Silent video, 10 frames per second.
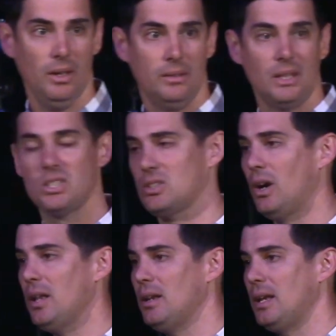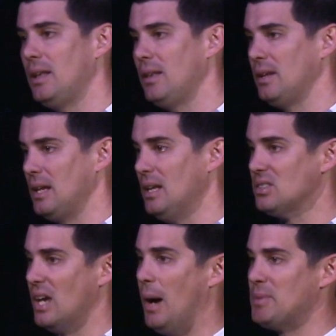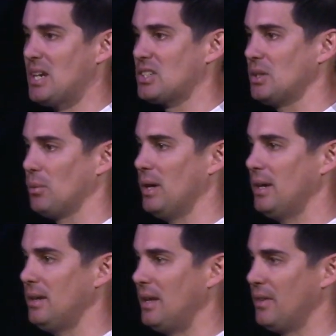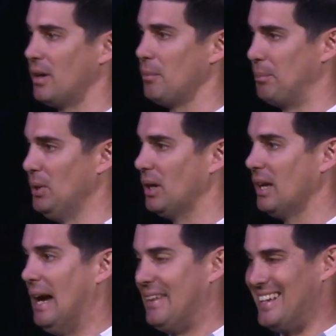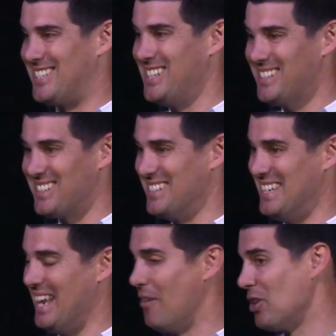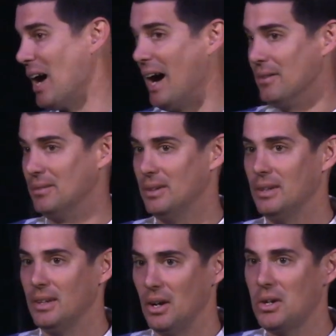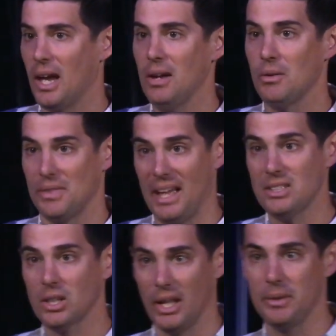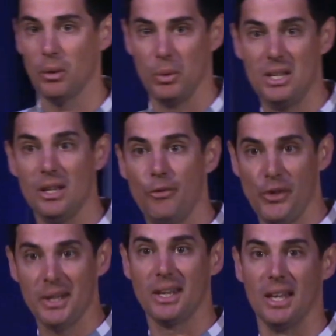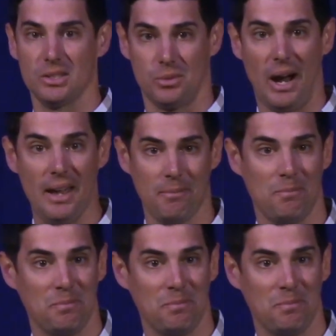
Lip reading: That started in Islam. It's actually written in their book that Jesus never died. Okay, that's a claim that we can defend against, right?